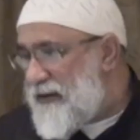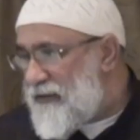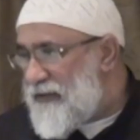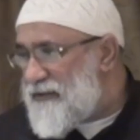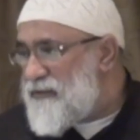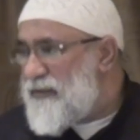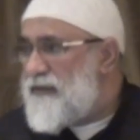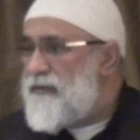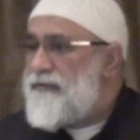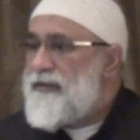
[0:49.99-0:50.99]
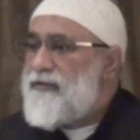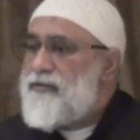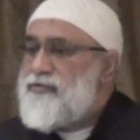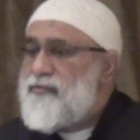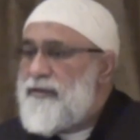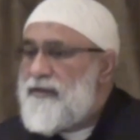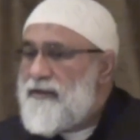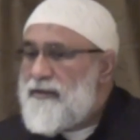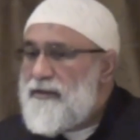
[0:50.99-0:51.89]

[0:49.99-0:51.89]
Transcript: arrogance, whatever we know to be